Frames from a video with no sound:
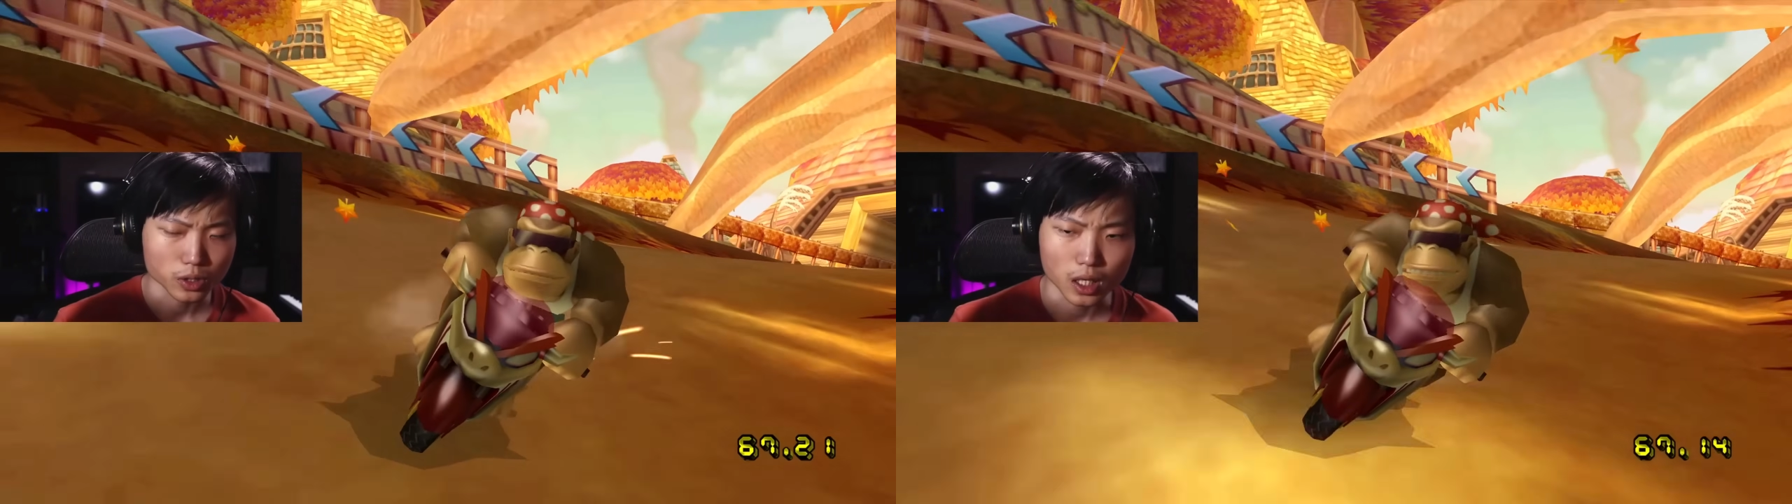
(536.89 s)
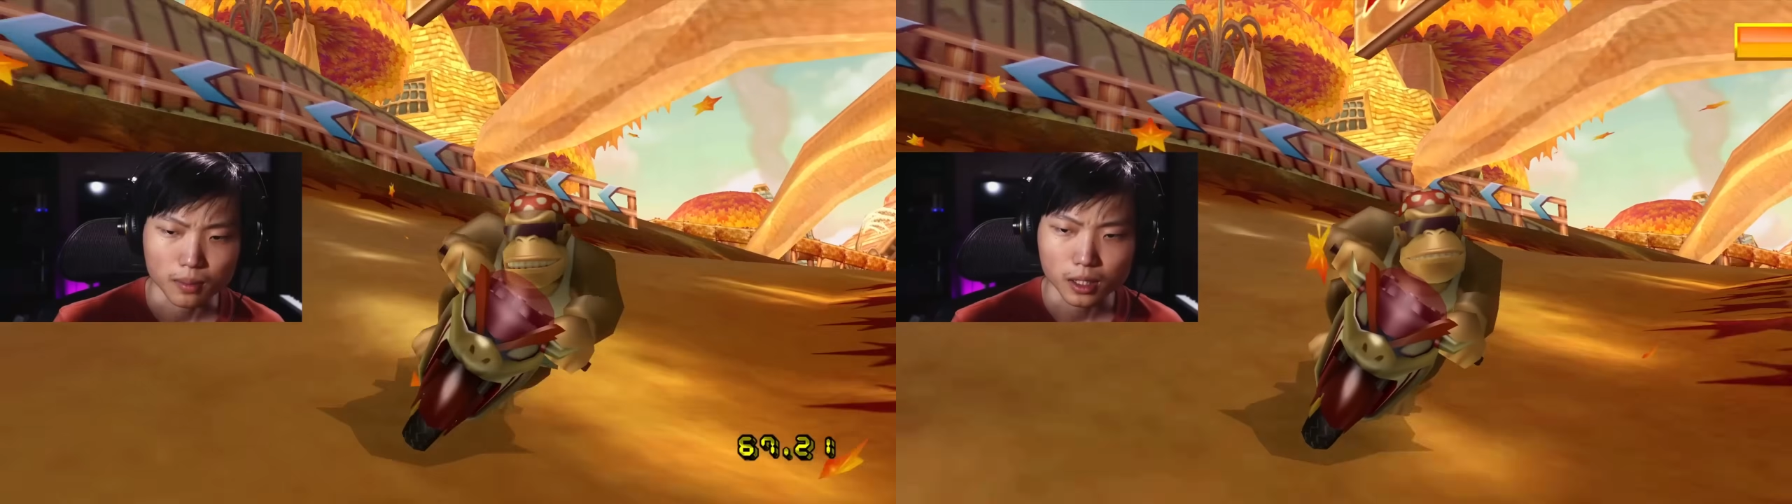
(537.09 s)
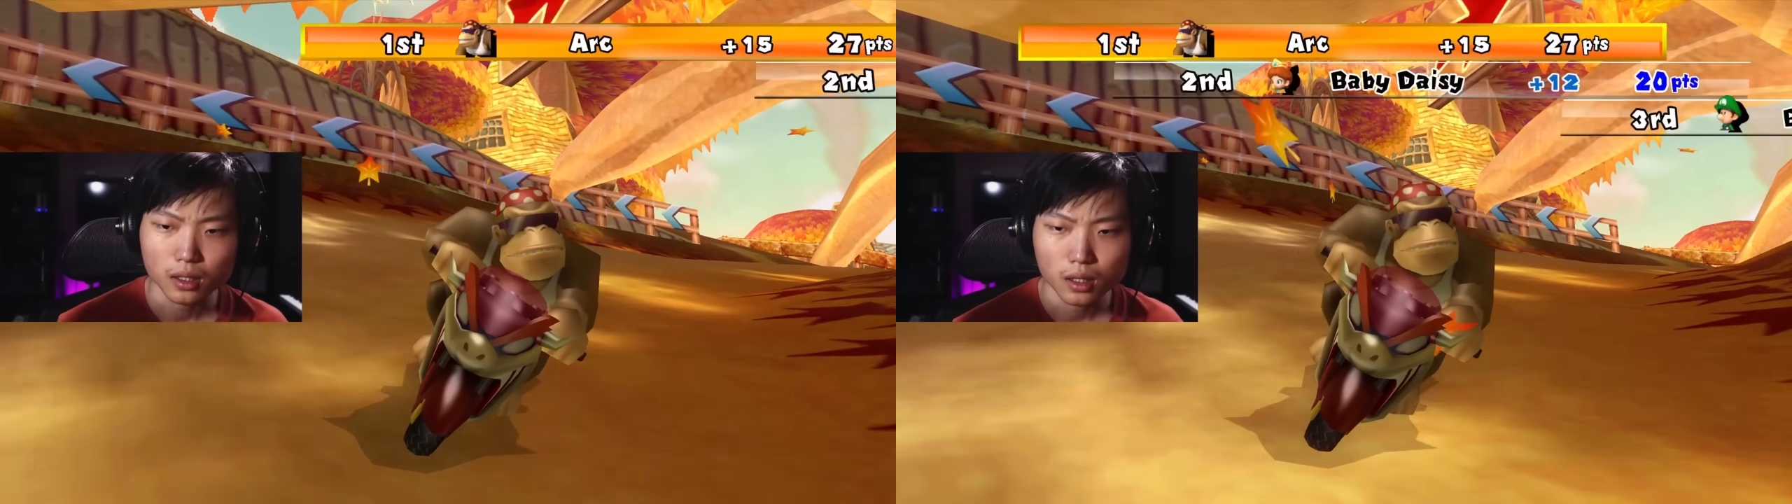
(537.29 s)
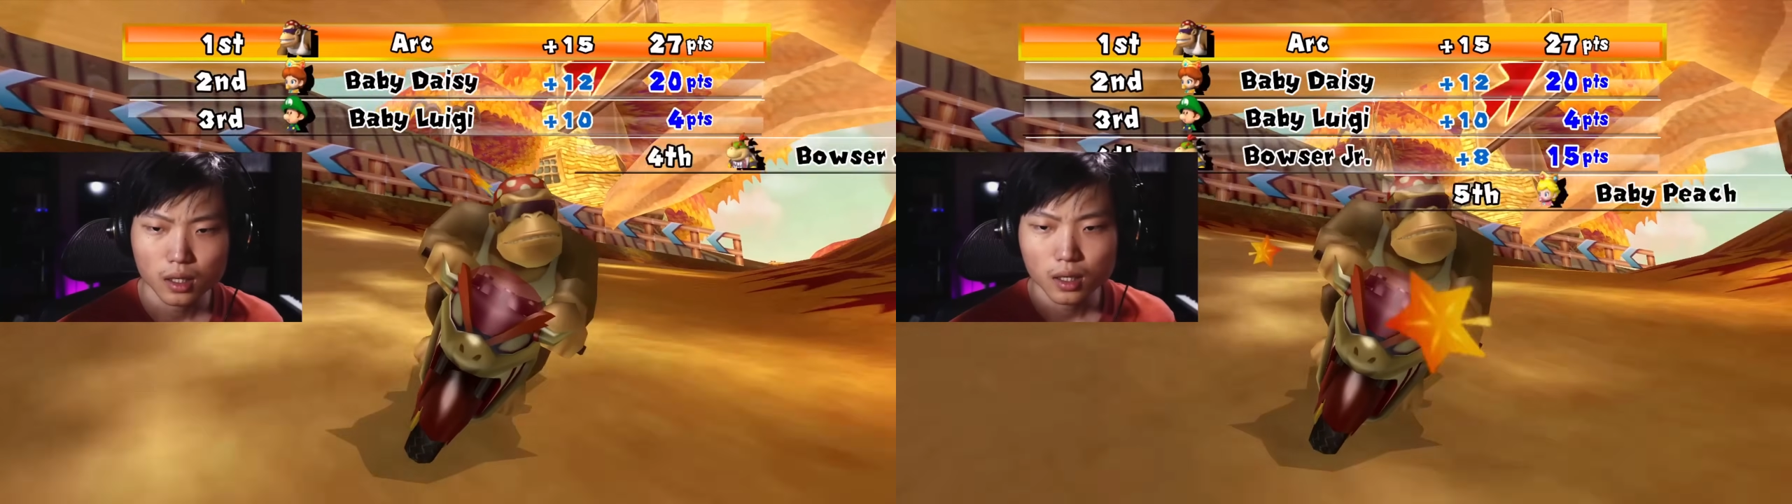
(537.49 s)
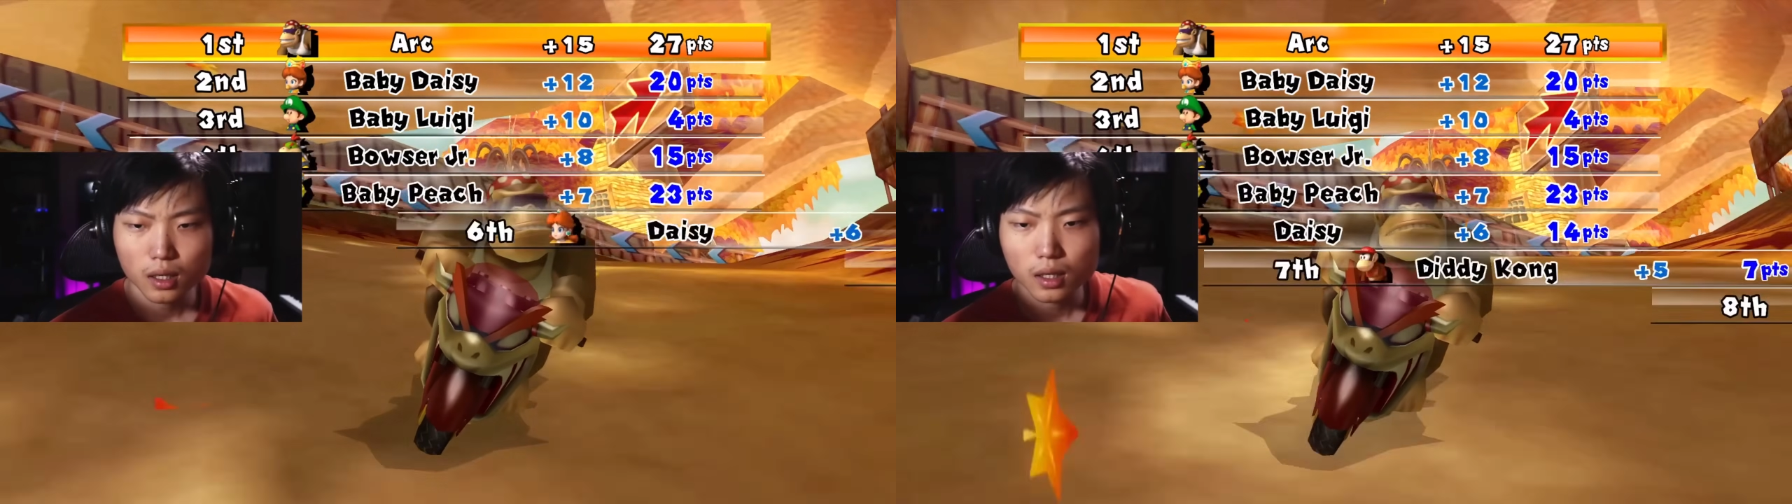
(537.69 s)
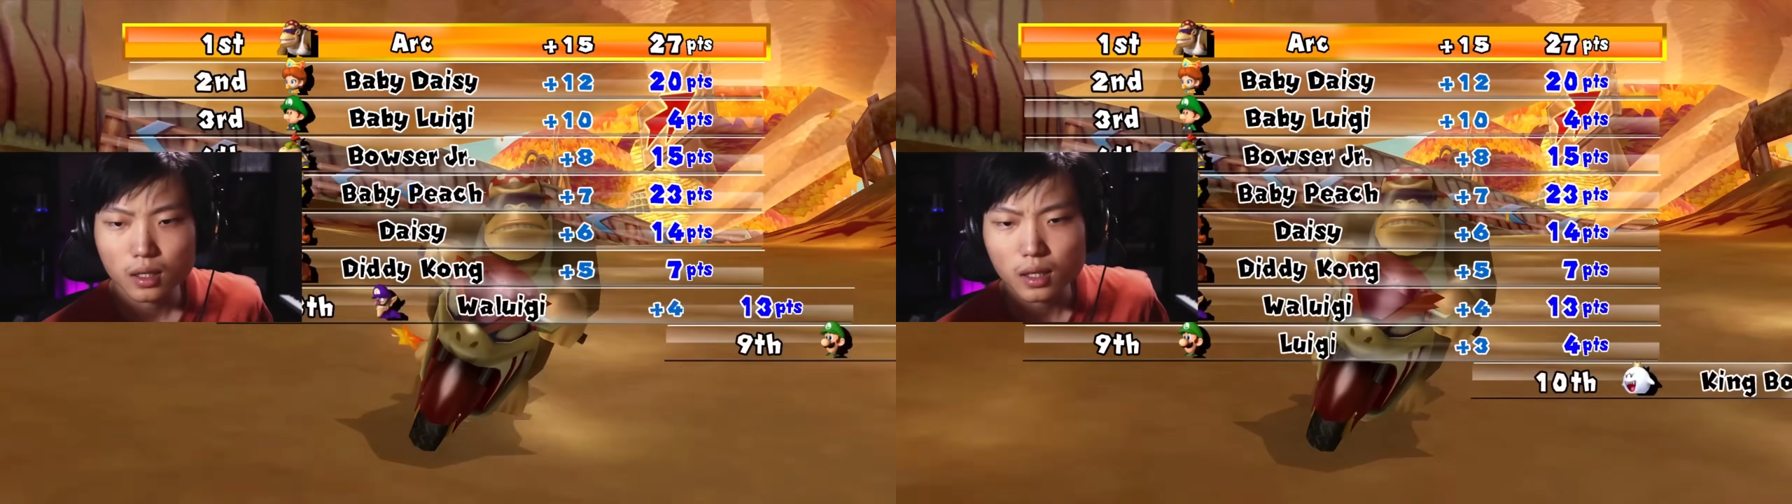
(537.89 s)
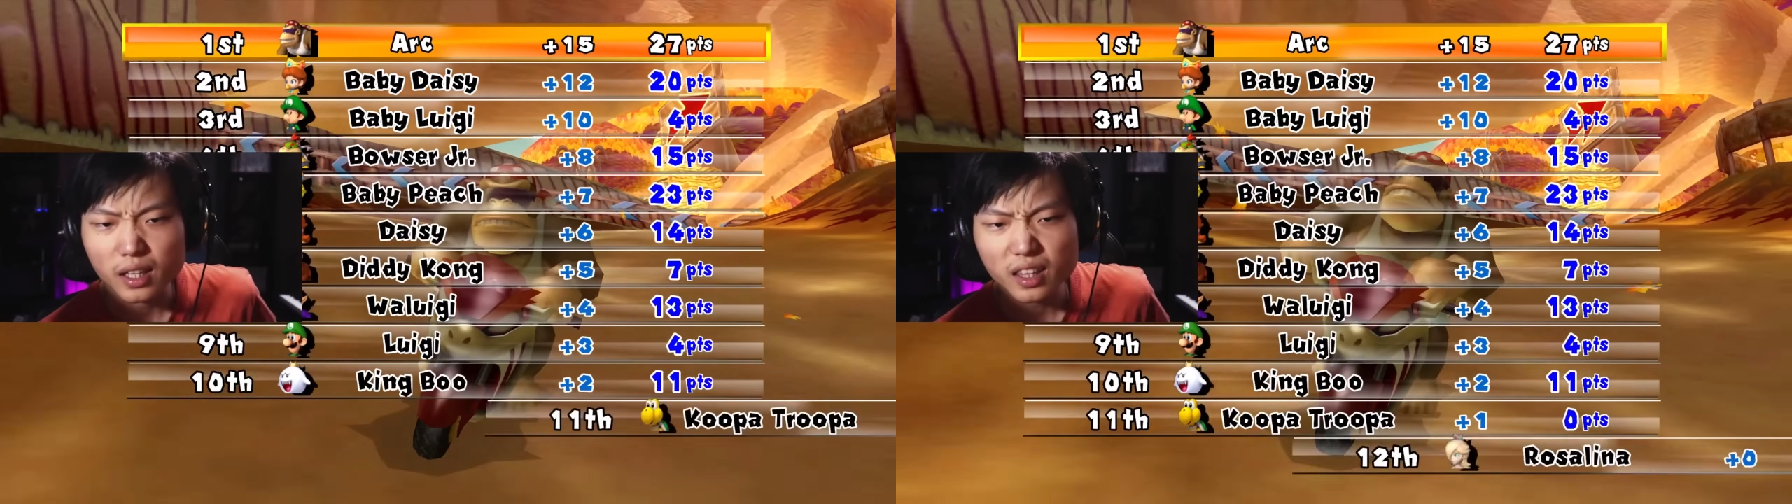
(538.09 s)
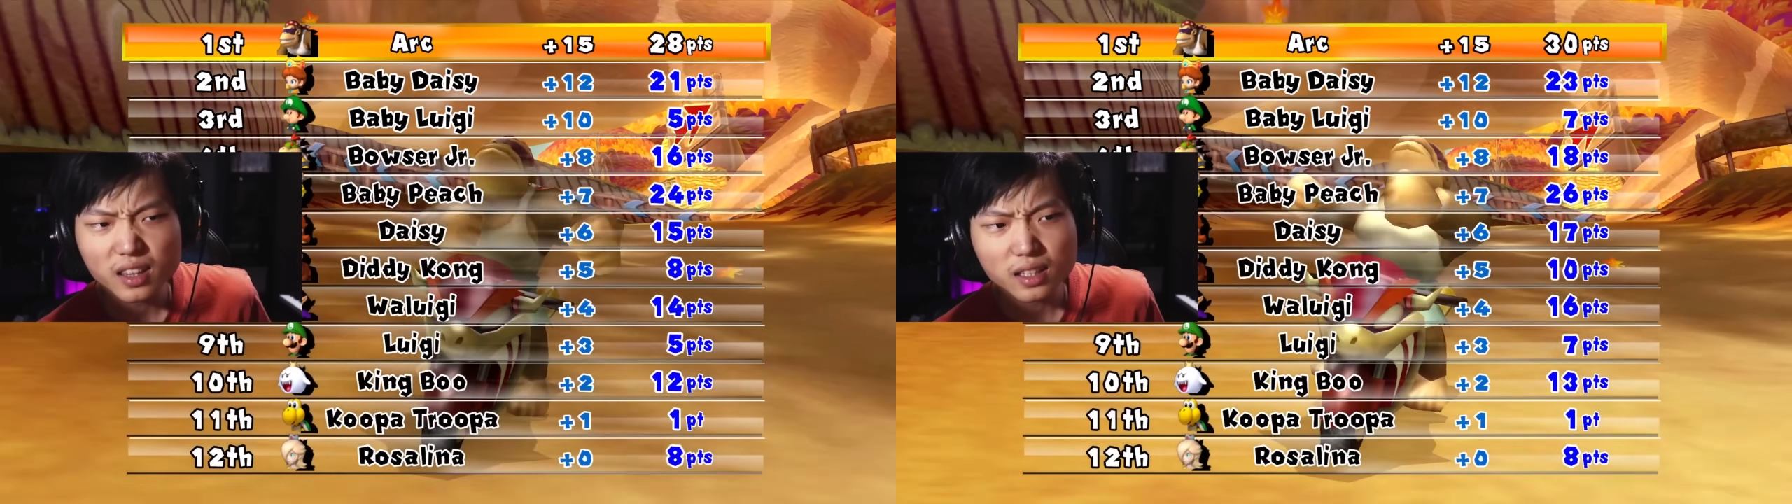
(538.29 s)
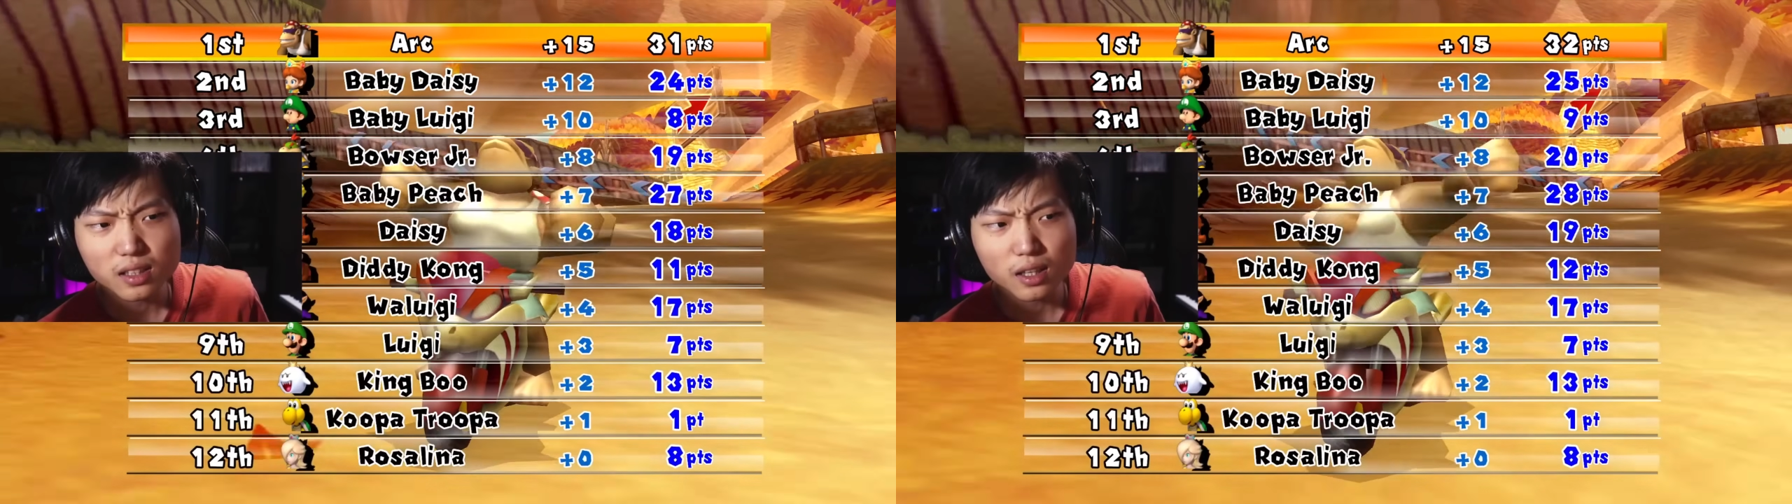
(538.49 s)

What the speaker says: common. I think that's like